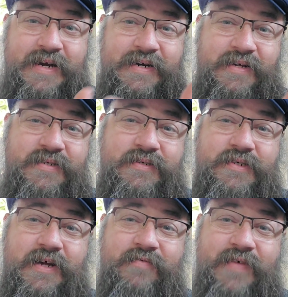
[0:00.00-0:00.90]
and I also
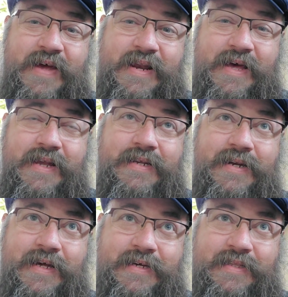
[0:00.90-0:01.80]
saw Van Halen
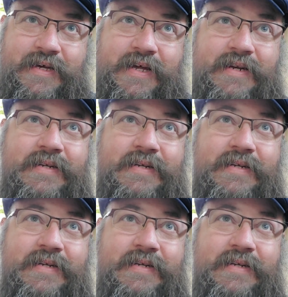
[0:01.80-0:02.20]
like that